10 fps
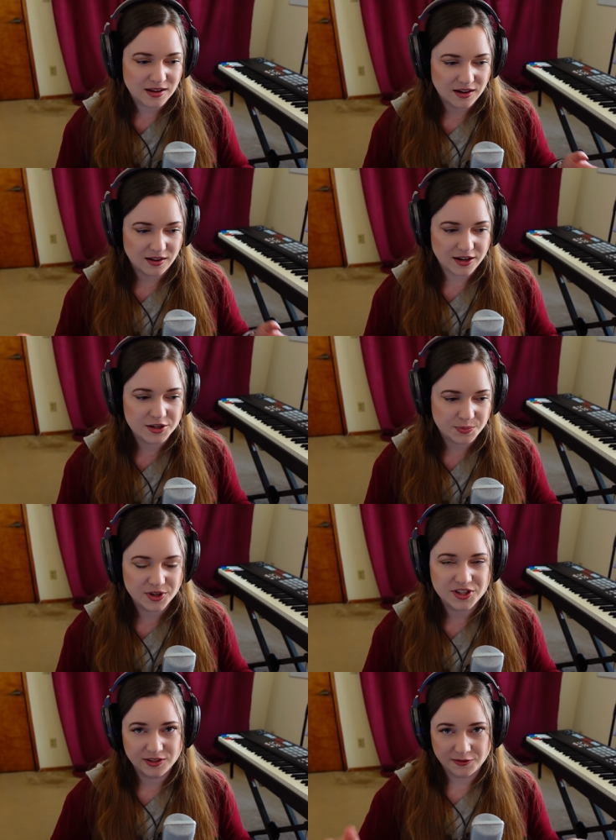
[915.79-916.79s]
a large
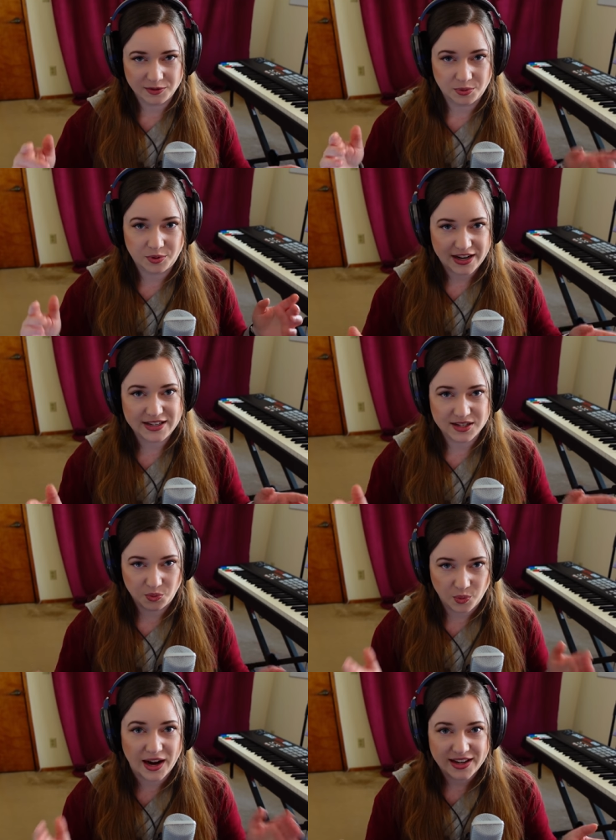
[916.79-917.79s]
portion of the
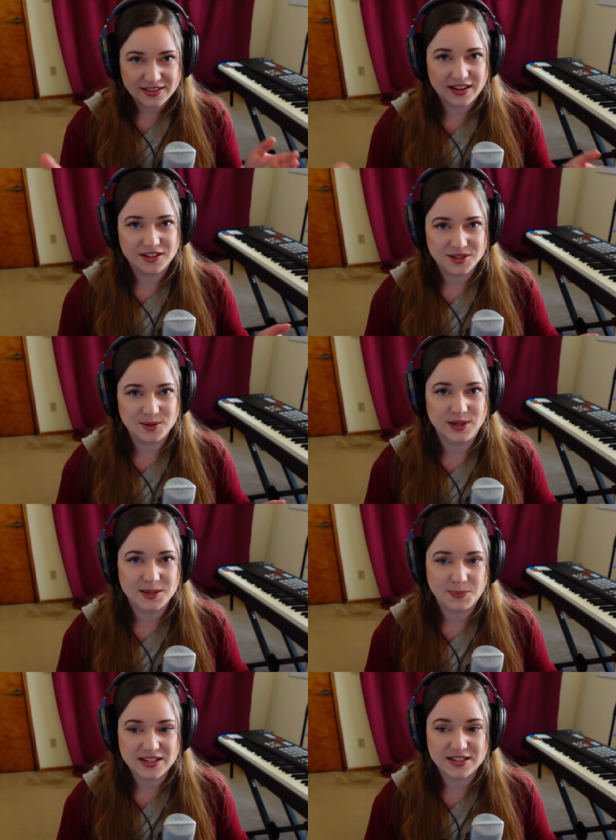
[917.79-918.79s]
price why they are so
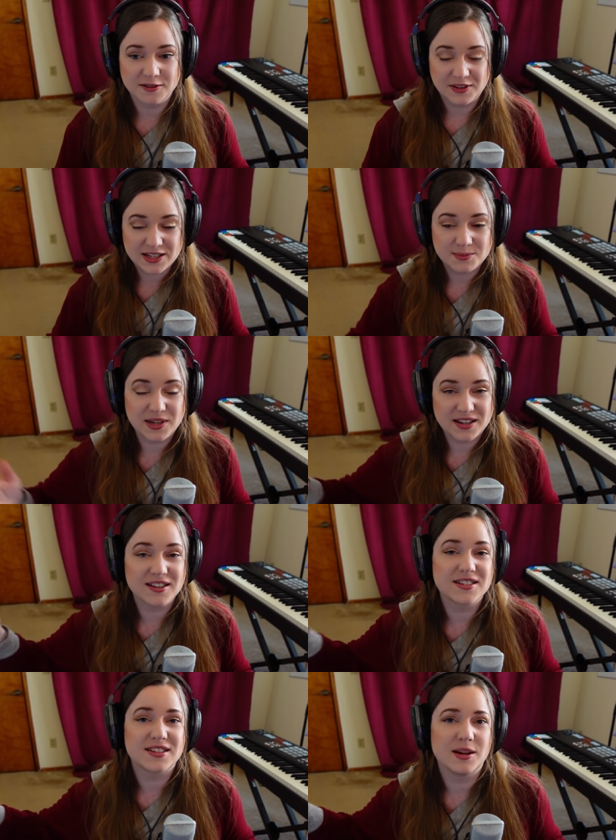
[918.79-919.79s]
expensive is
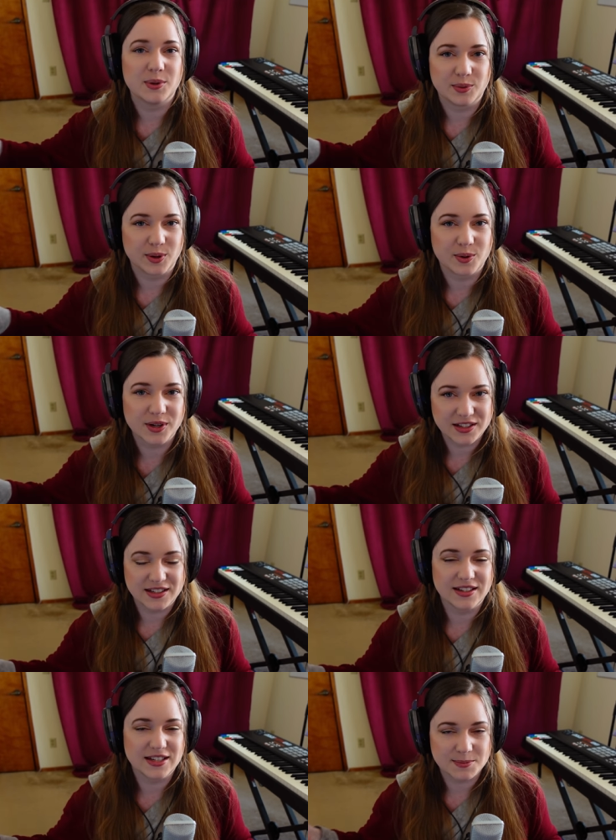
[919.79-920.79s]
because they were recorded
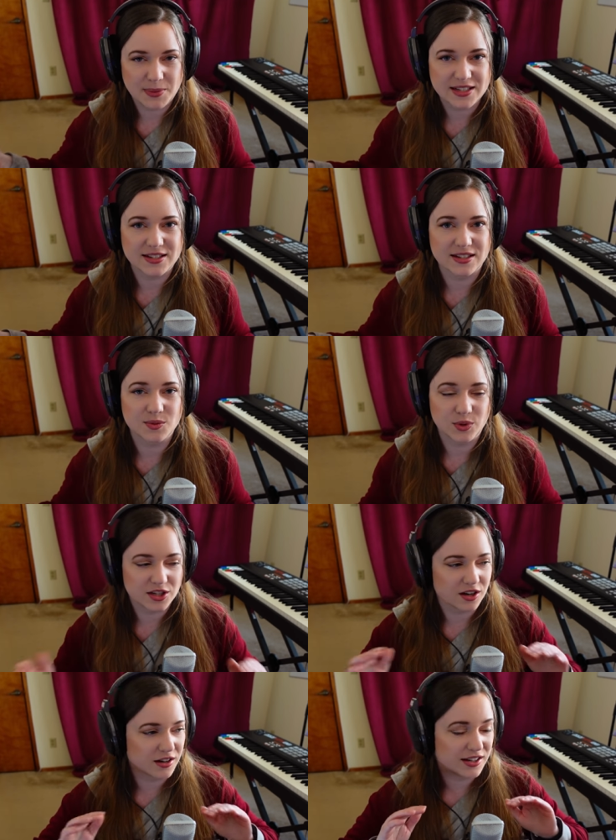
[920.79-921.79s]
in these spaces,
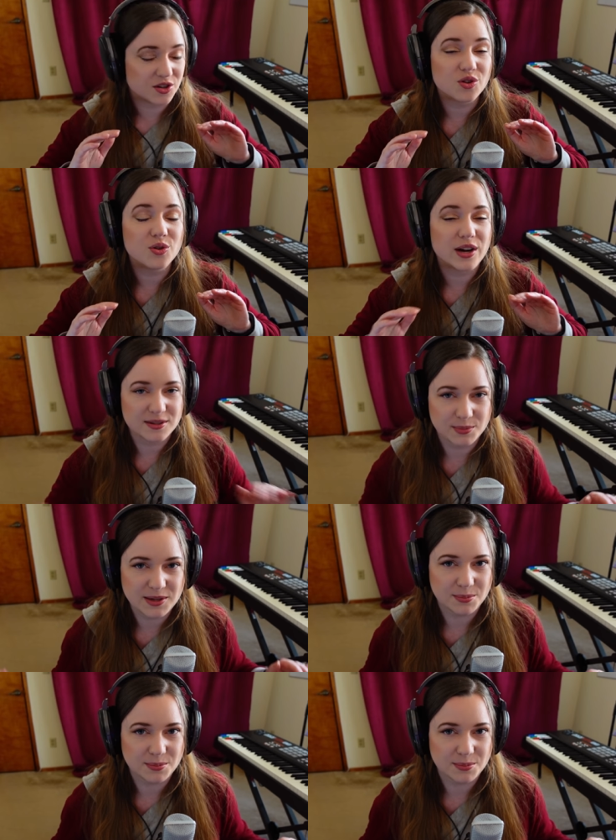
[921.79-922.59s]
which are incredibly